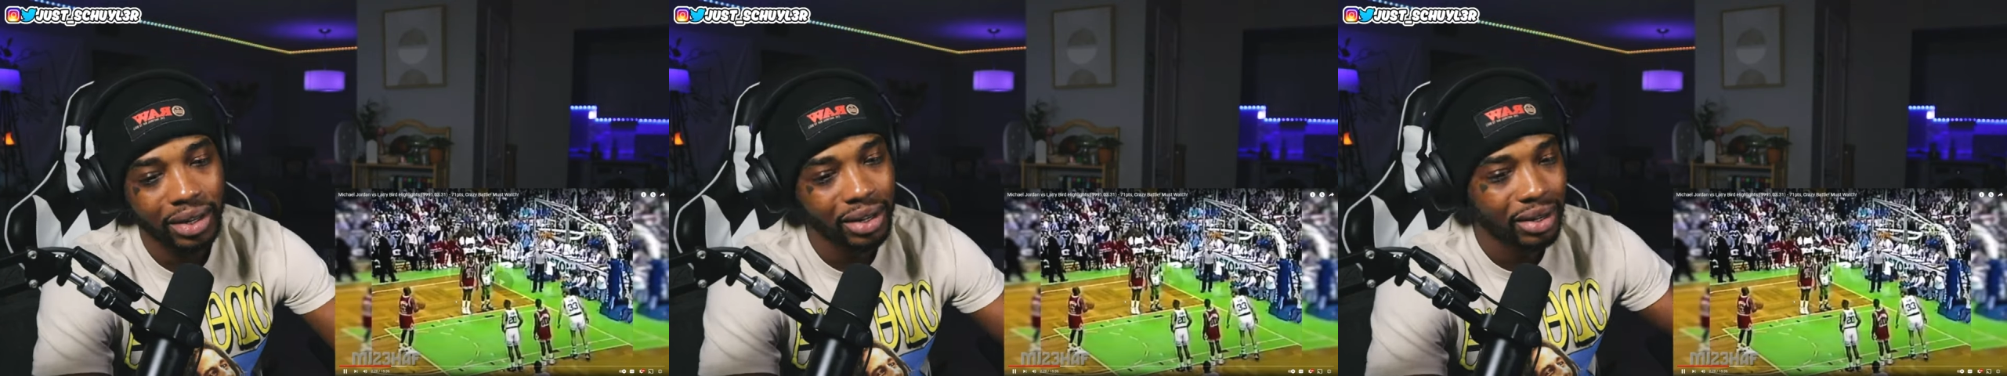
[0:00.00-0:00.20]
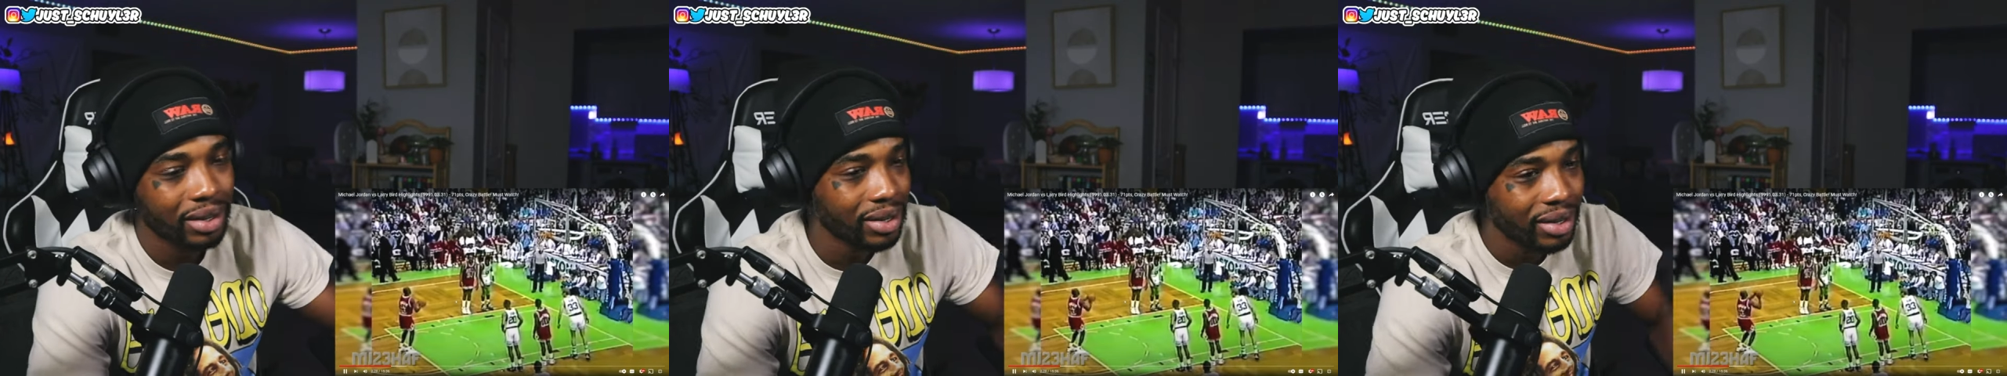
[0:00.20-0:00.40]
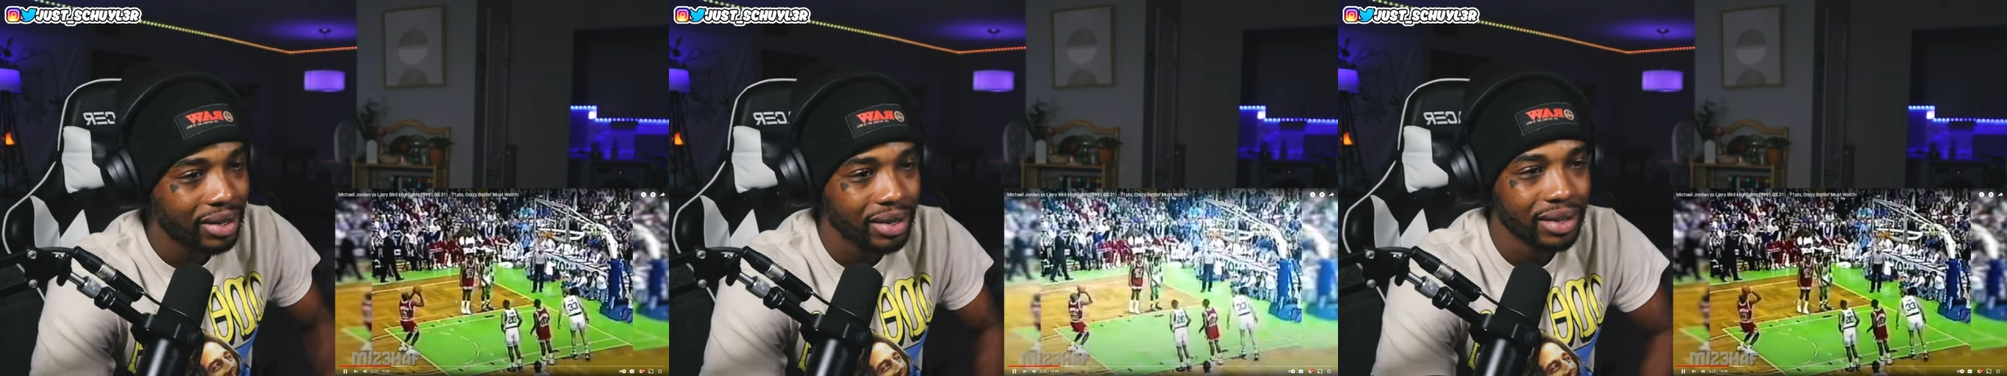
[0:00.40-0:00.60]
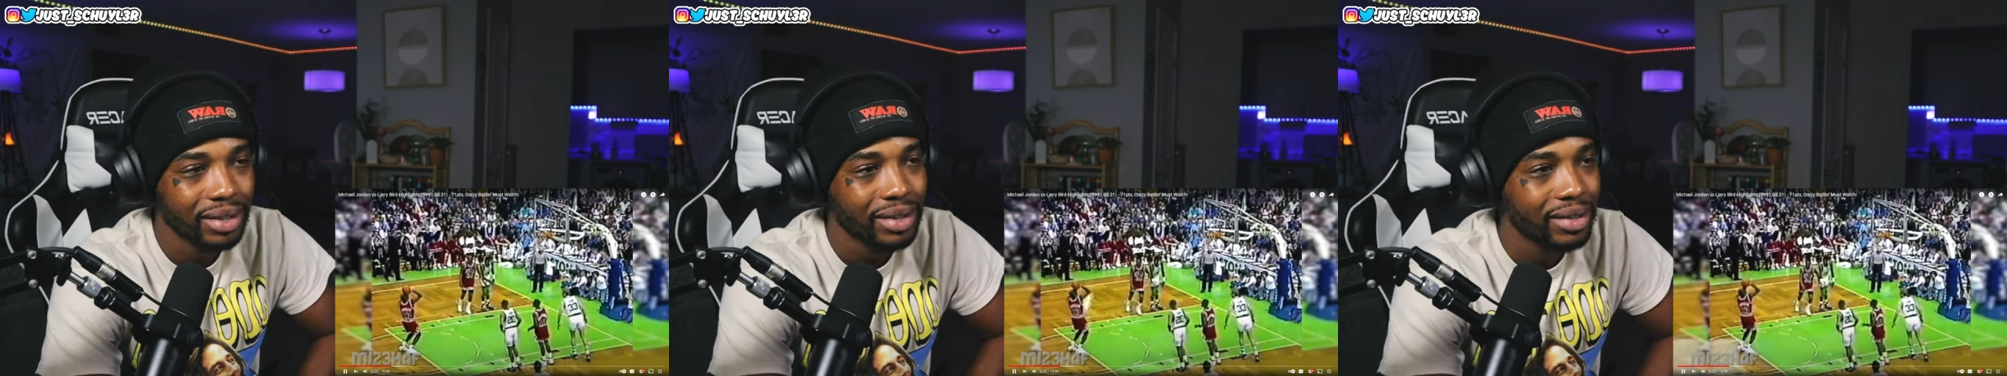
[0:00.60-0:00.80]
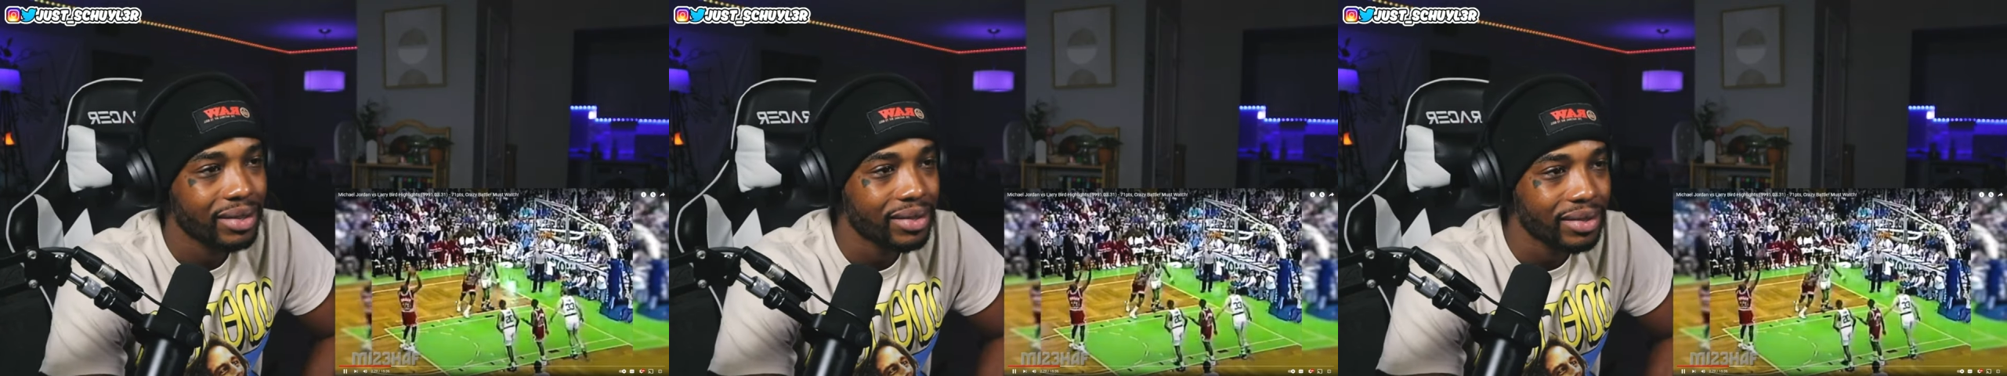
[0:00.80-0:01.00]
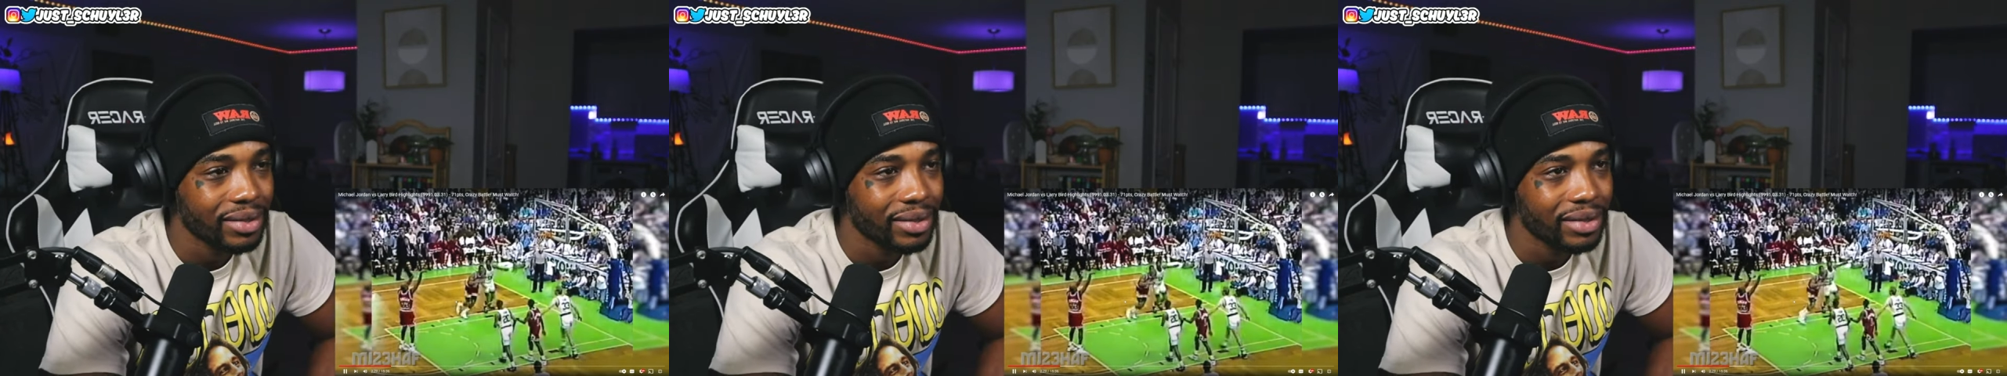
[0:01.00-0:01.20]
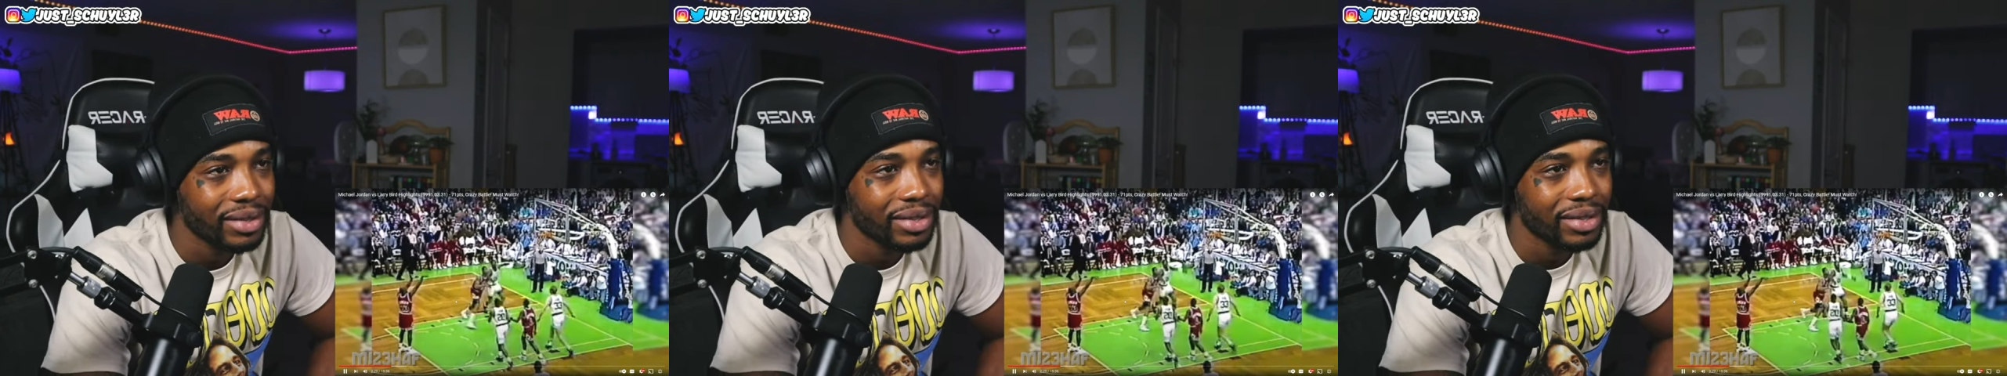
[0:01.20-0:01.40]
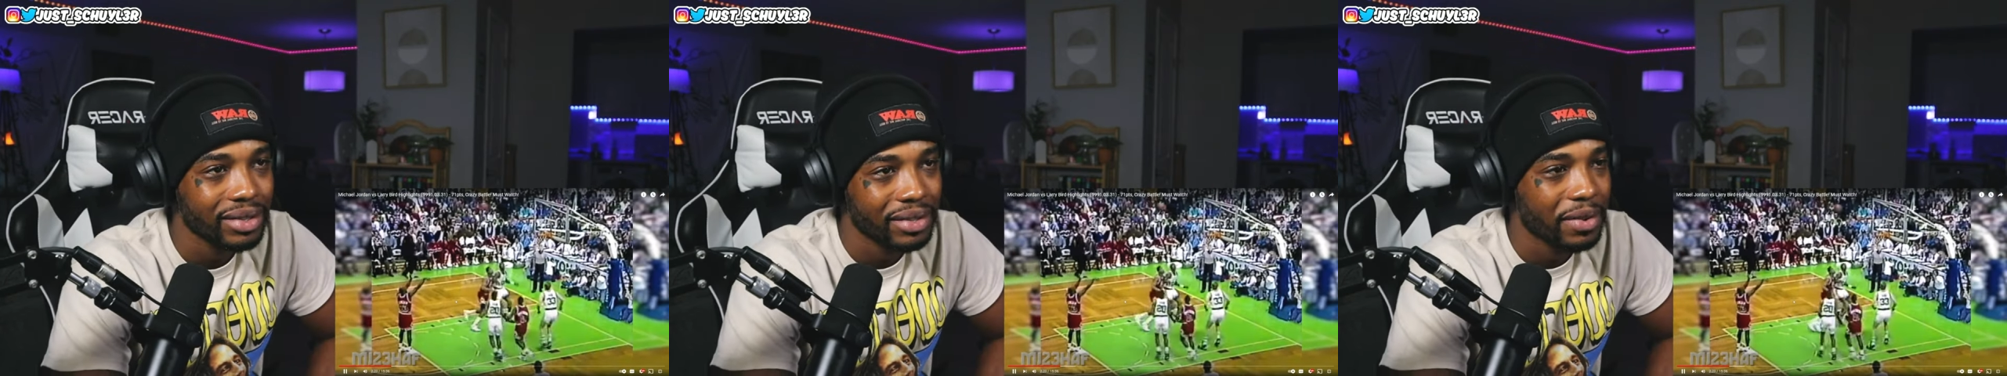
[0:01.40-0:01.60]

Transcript: The NBA tell me they